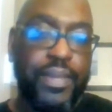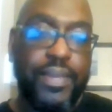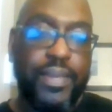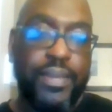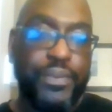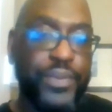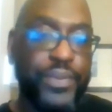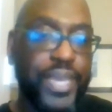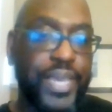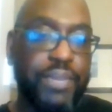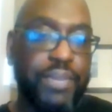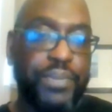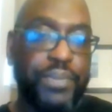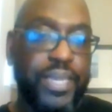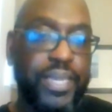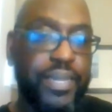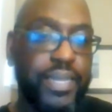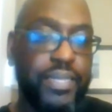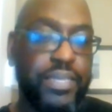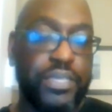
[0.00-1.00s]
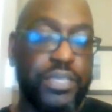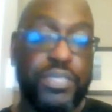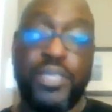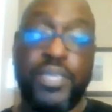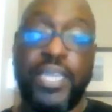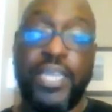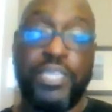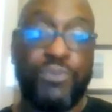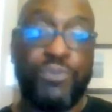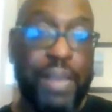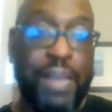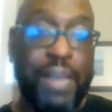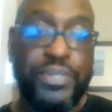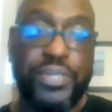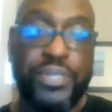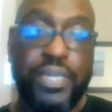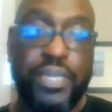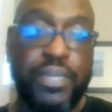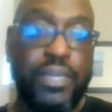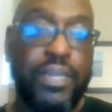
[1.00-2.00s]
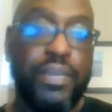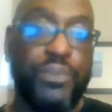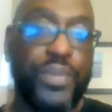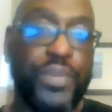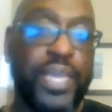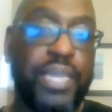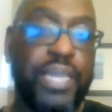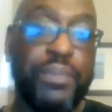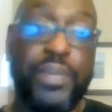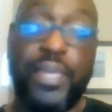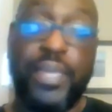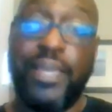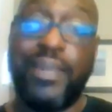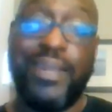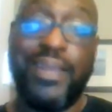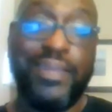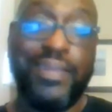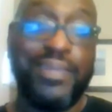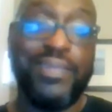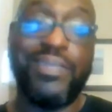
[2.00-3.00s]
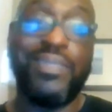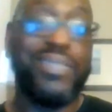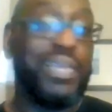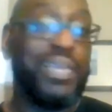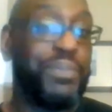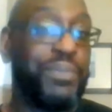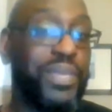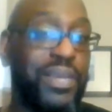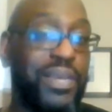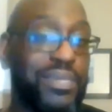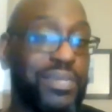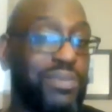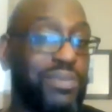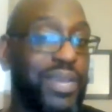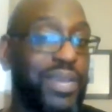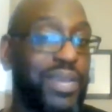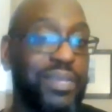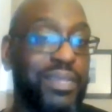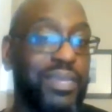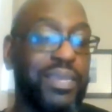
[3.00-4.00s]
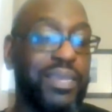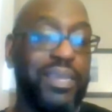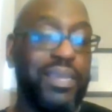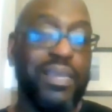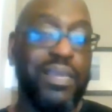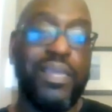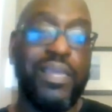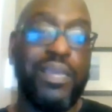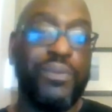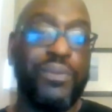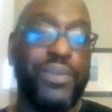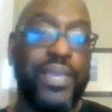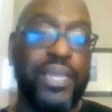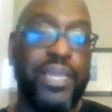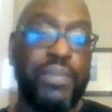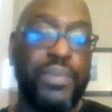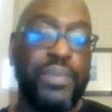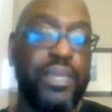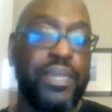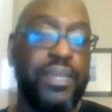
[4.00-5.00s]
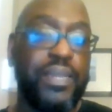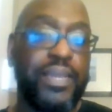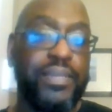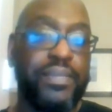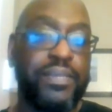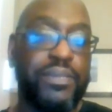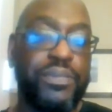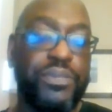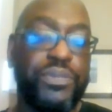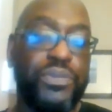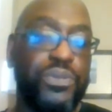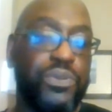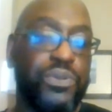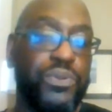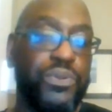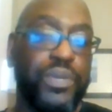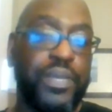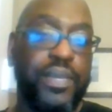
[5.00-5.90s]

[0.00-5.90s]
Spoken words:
We had to be connected to CH Robinson. We had to be connected to JB Hunt directly. We had to be connected to